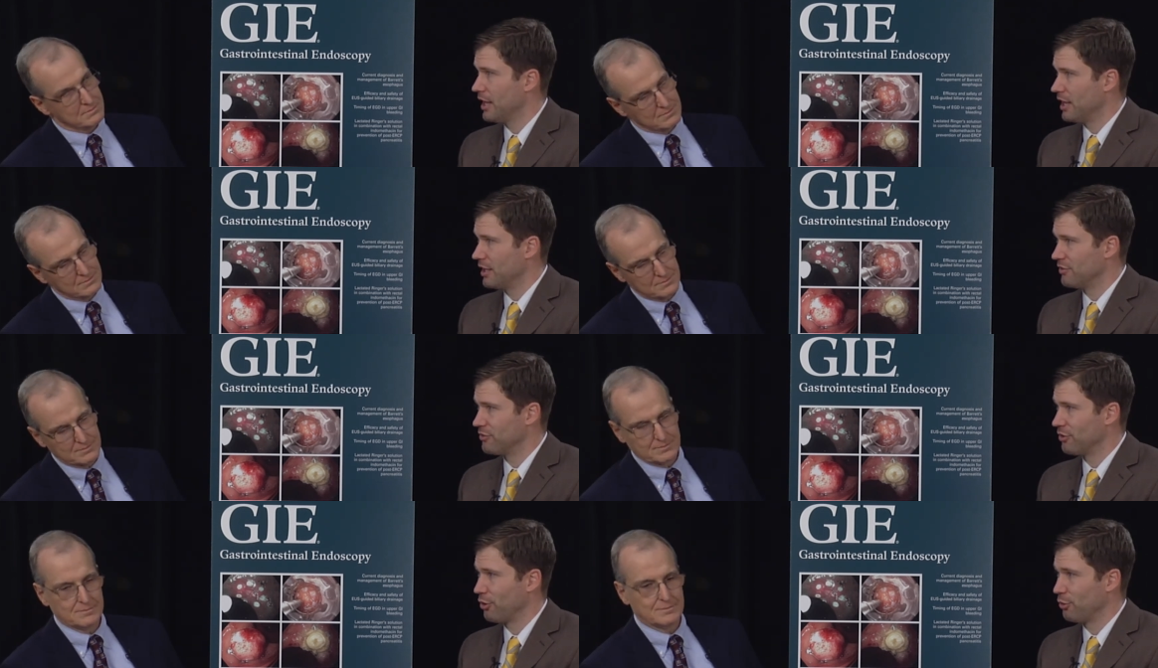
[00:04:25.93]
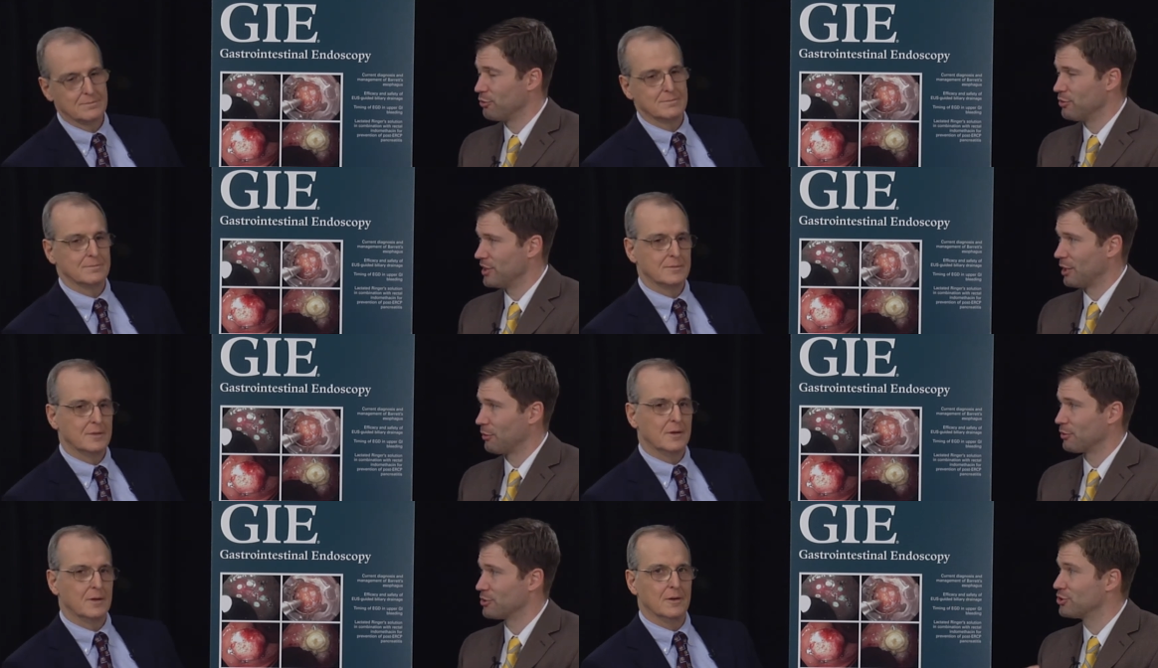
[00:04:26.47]
Speaker 1: And so
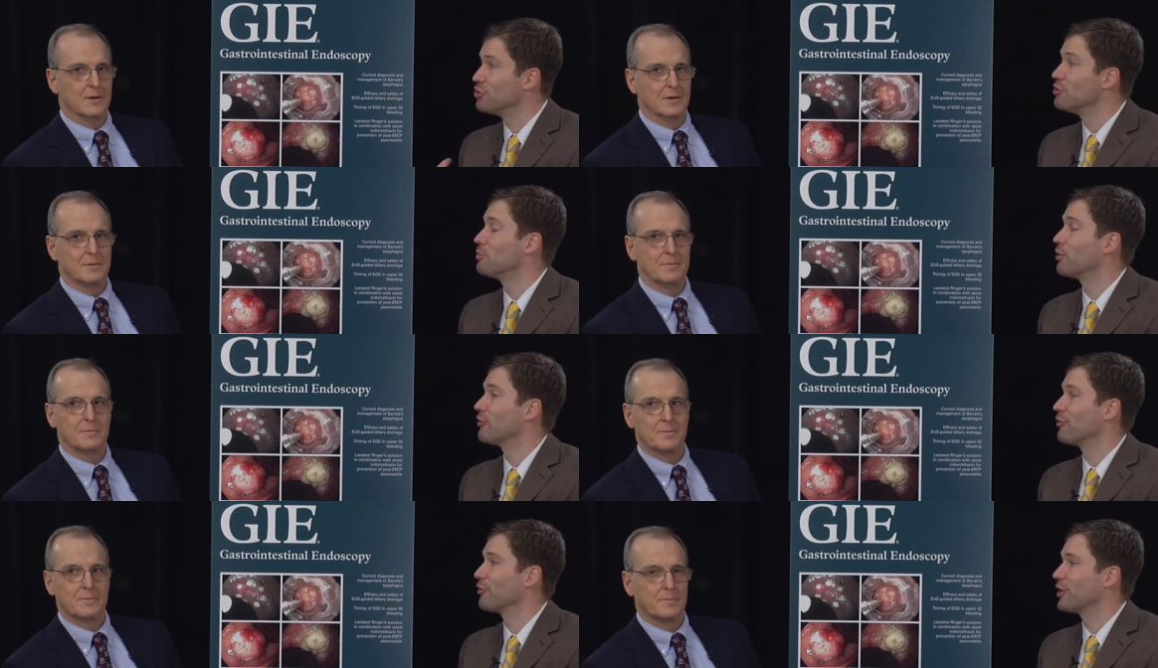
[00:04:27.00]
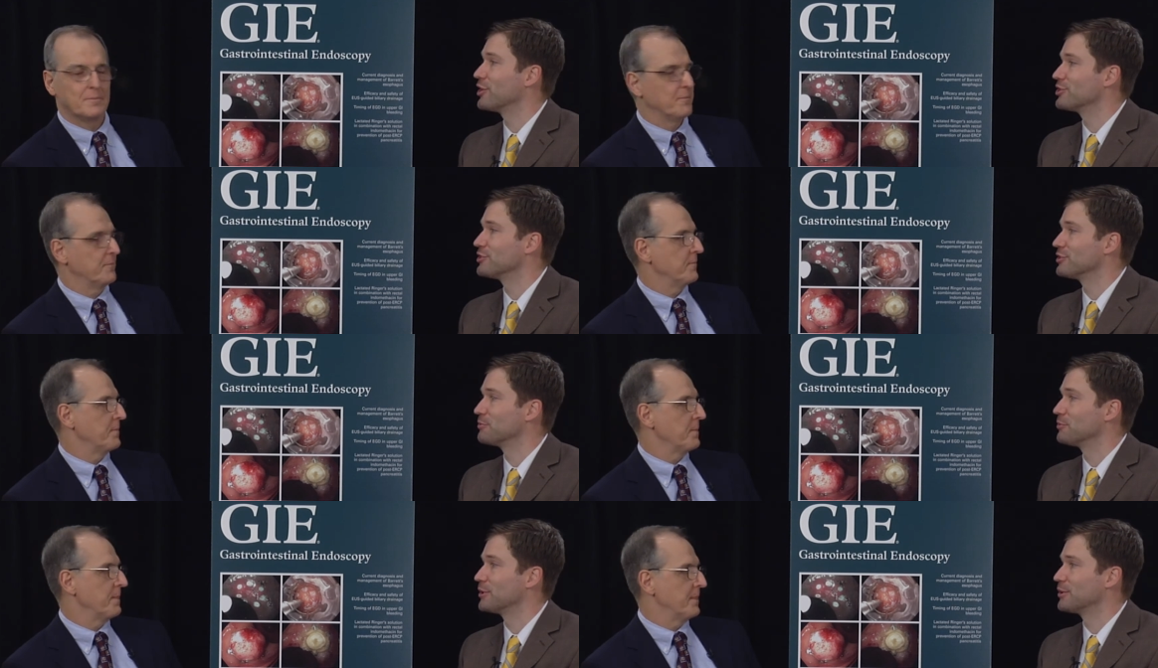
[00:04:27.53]
there were two mm.
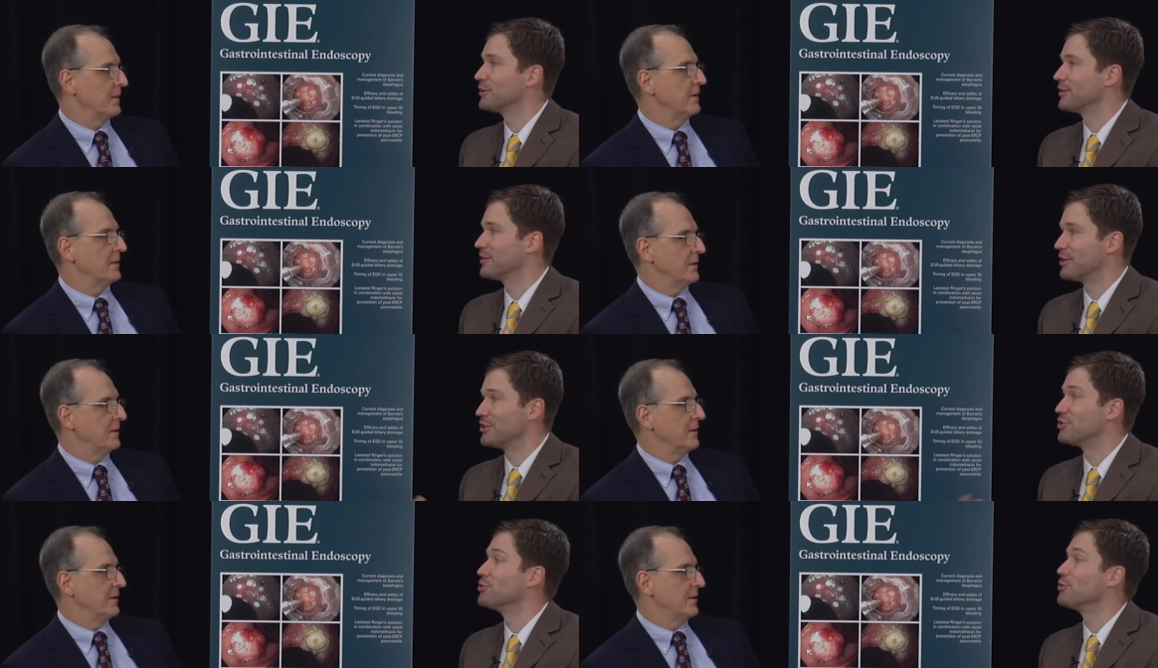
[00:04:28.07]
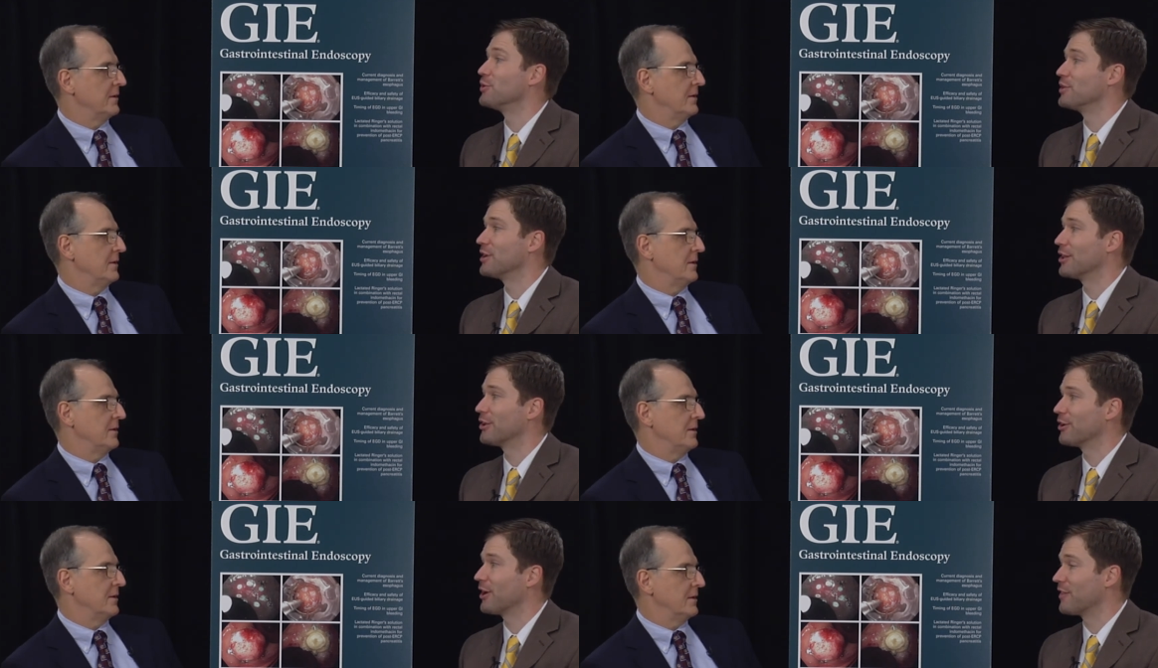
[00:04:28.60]
perforations in one and two in the
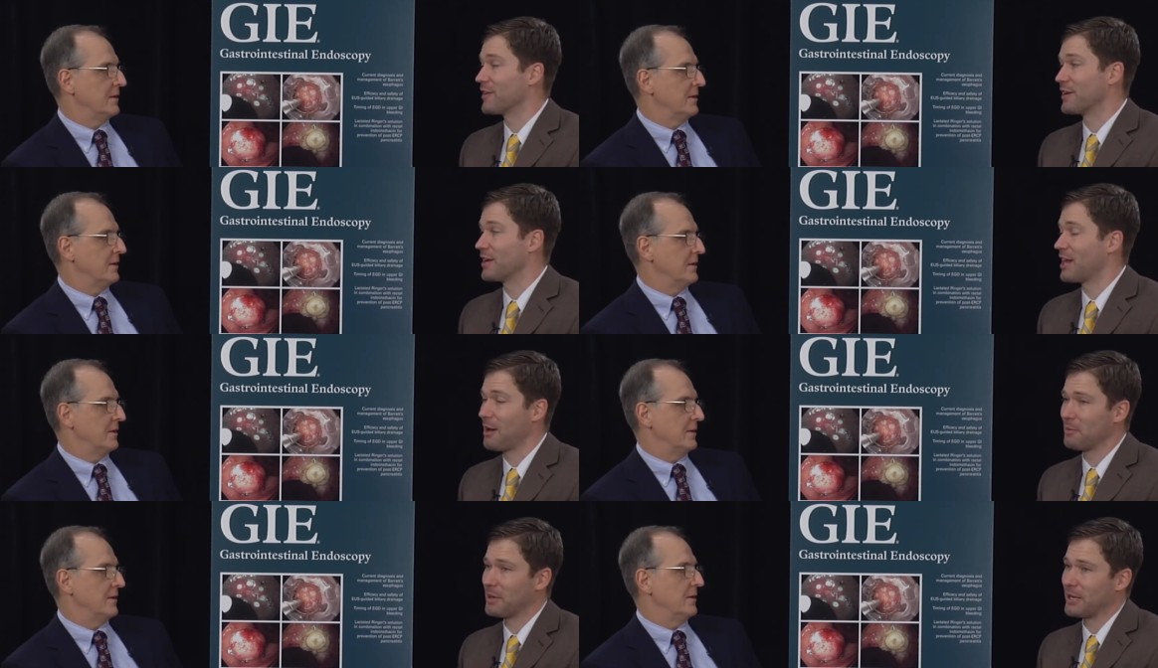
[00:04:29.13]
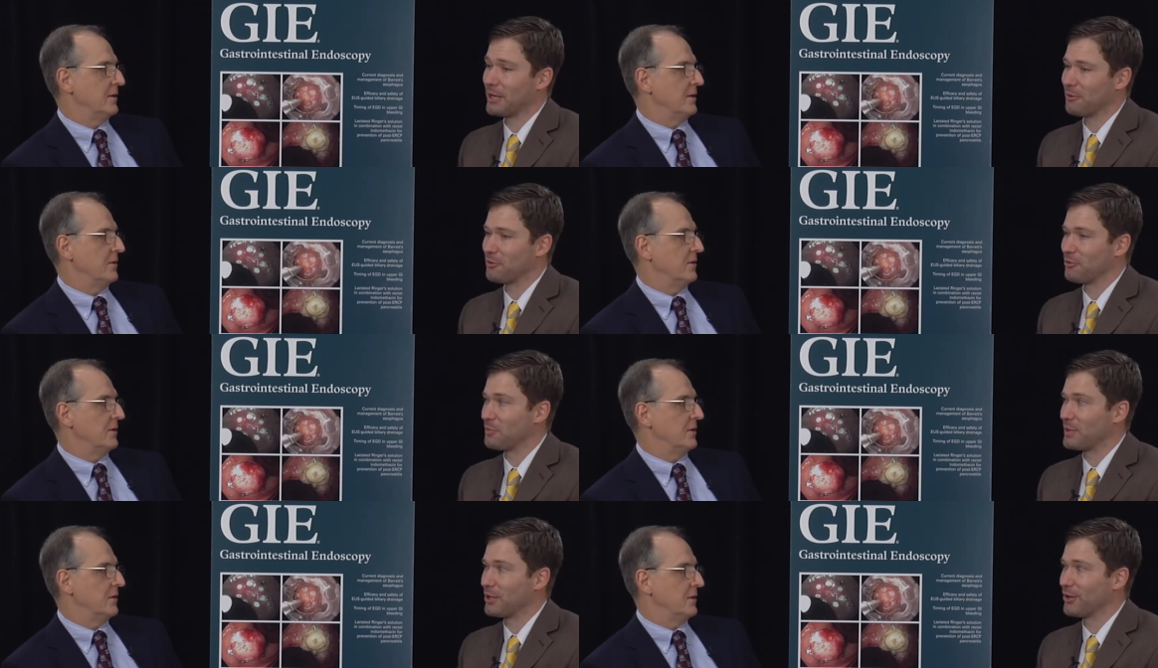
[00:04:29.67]
other, and the denominator
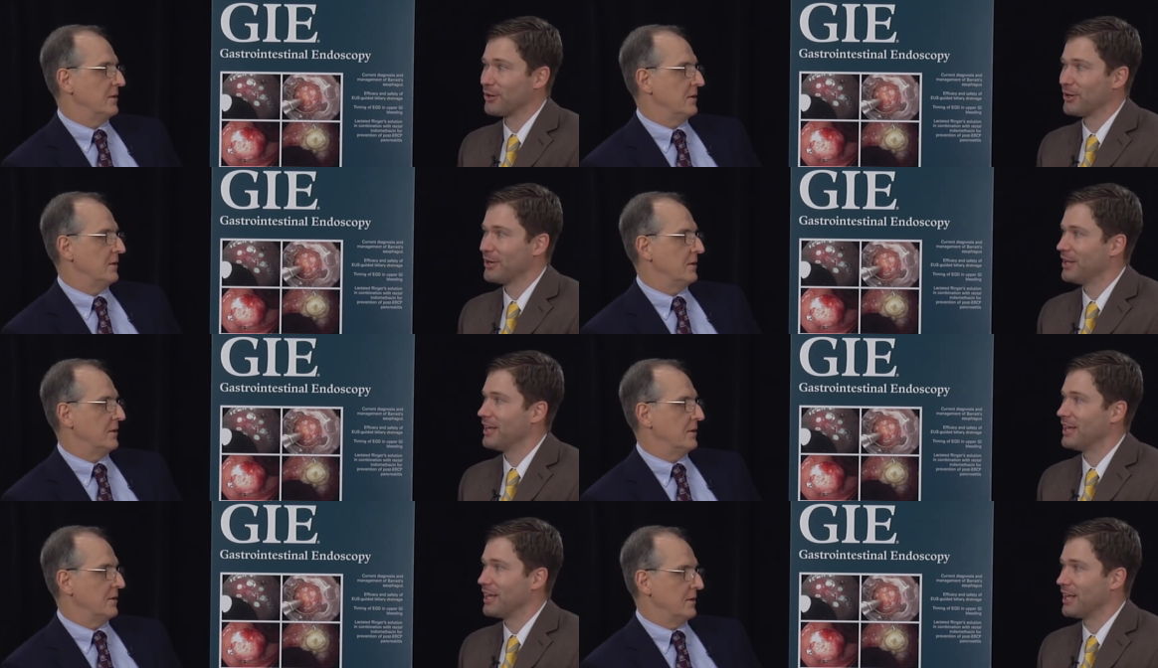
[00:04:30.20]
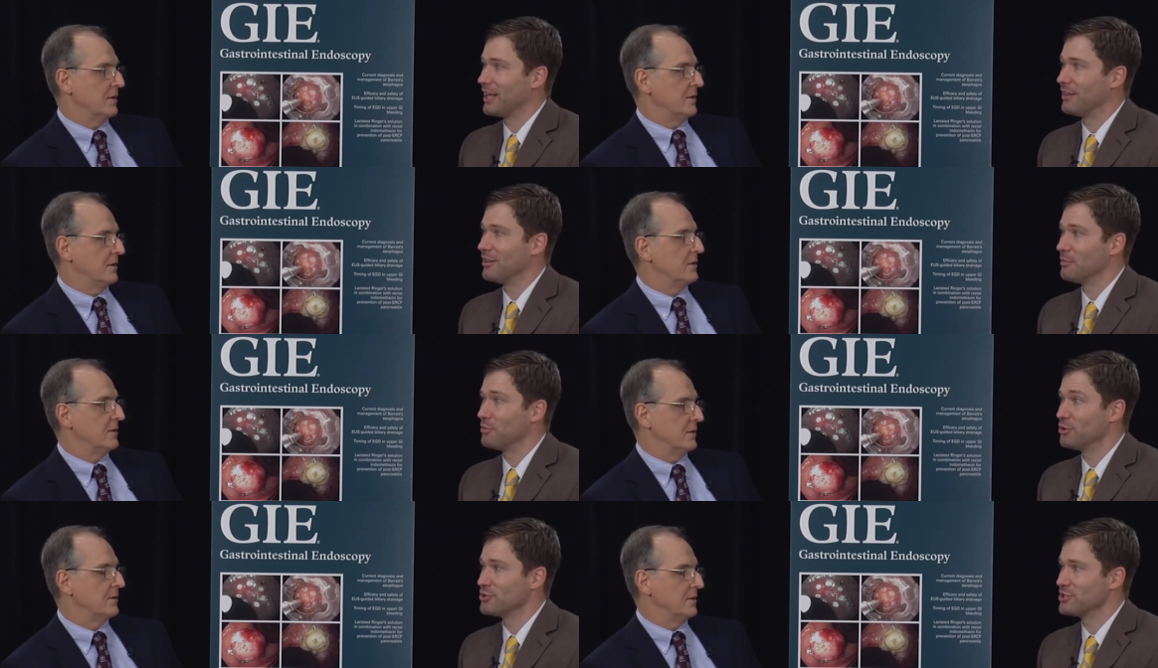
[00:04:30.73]
was bigger in
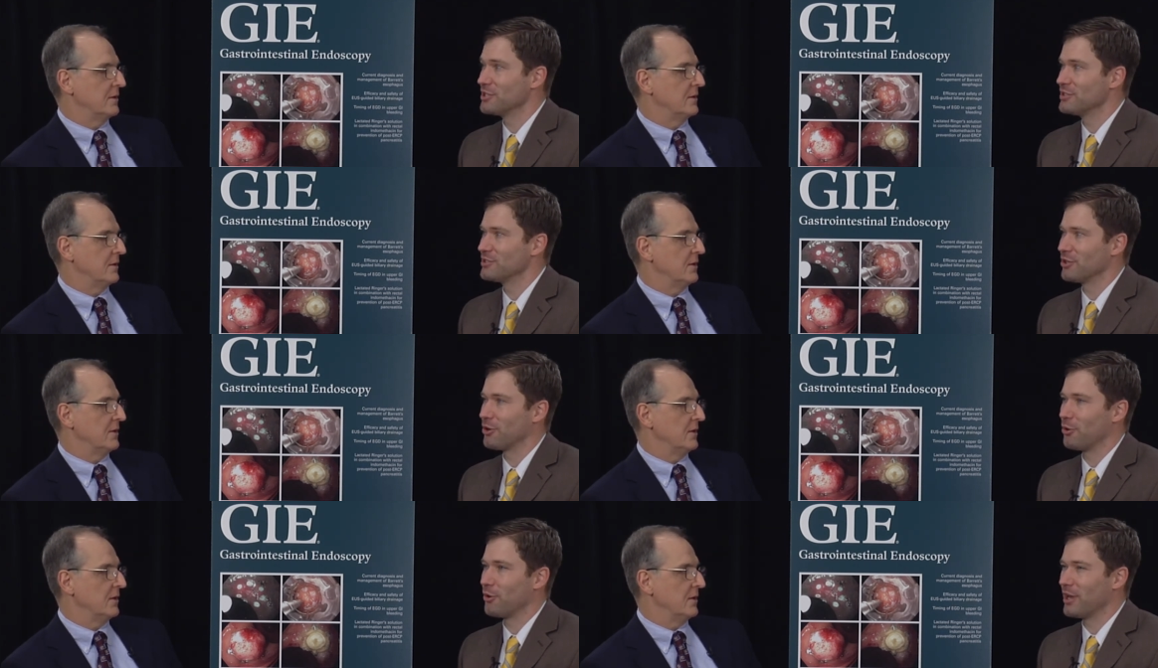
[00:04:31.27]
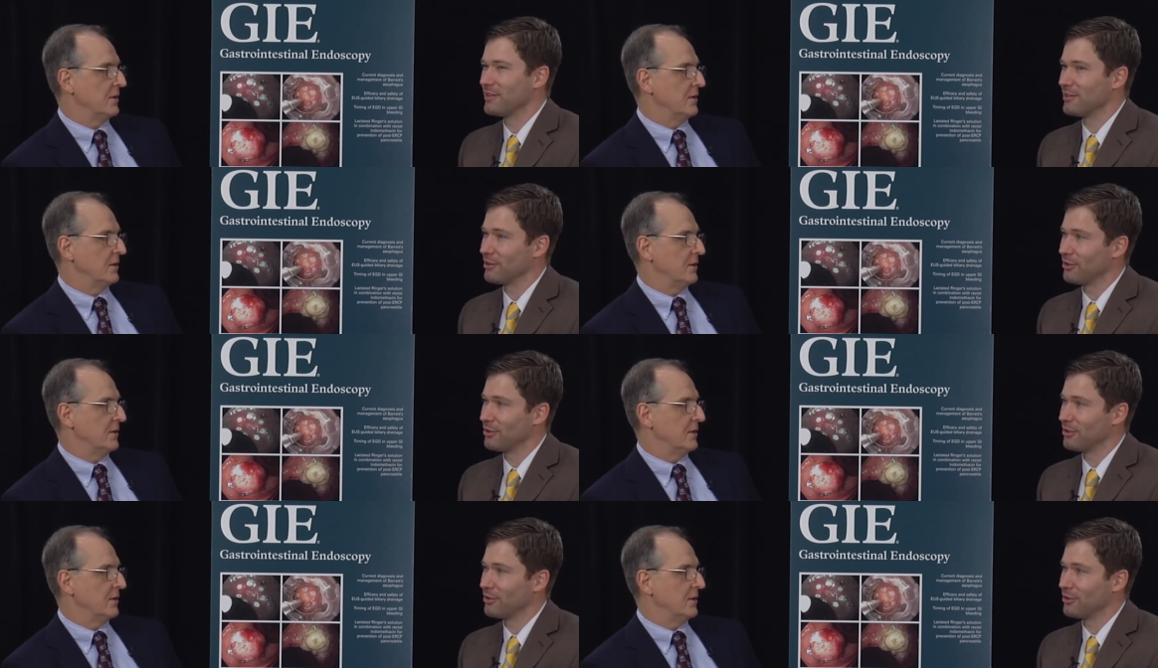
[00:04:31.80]
the bougies, so it's a